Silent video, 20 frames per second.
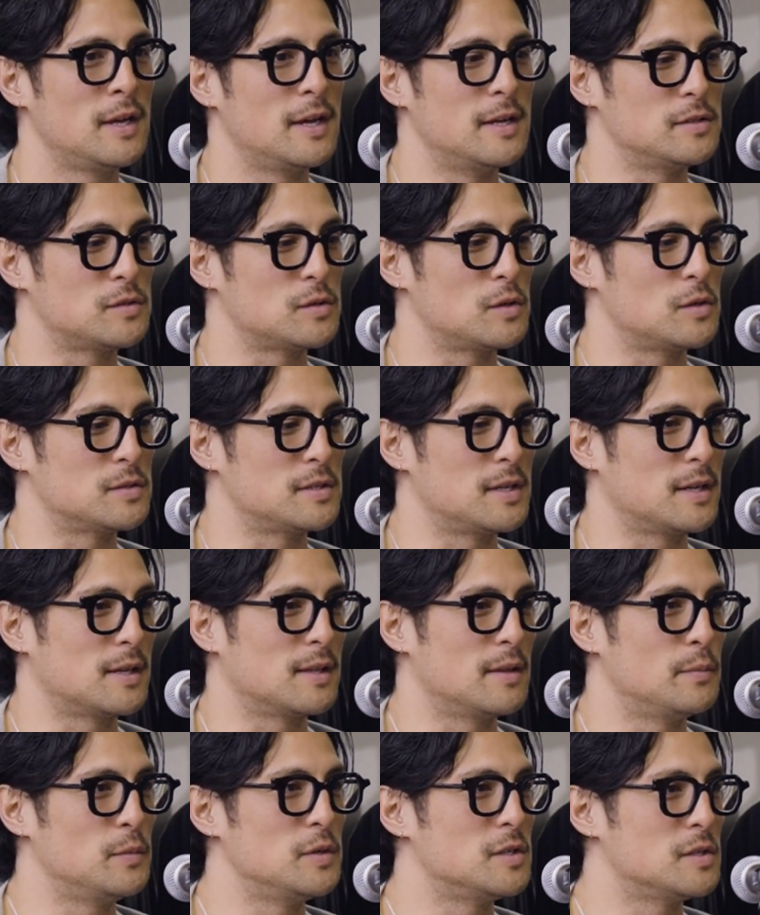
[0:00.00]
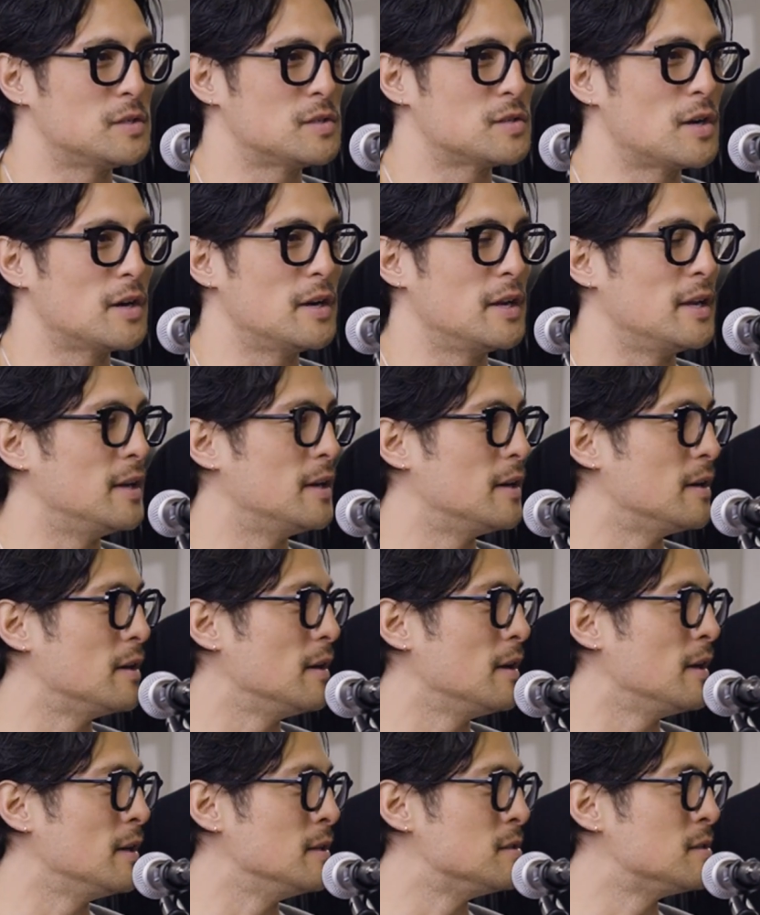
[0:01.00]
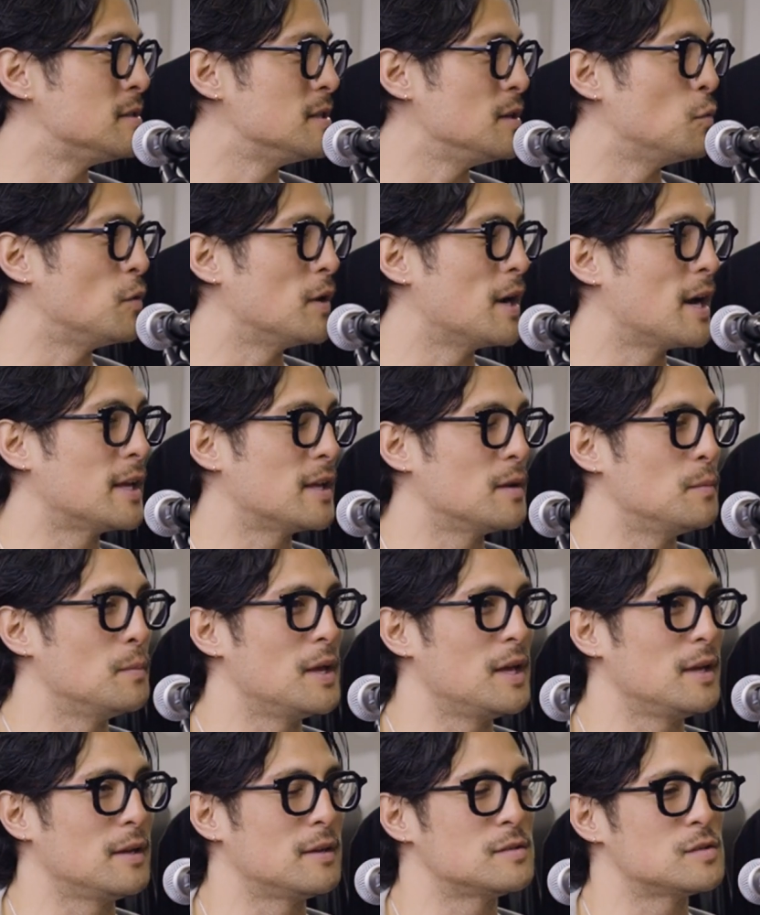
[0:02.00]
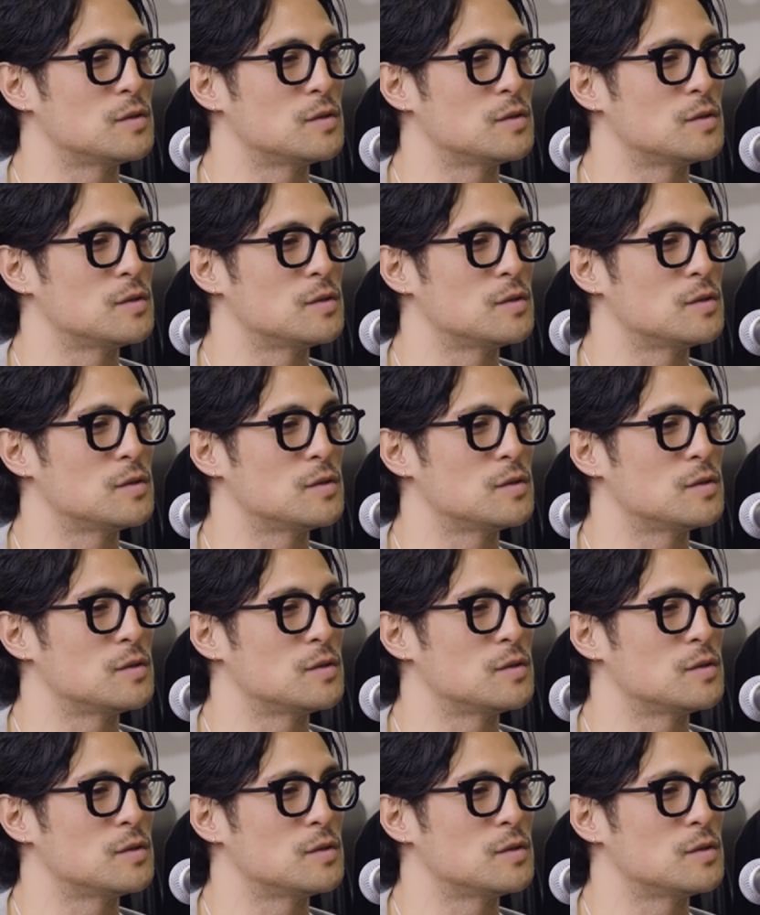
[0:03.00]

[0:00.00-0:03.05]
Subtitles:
and so I was like, let me just start here and see what I can make.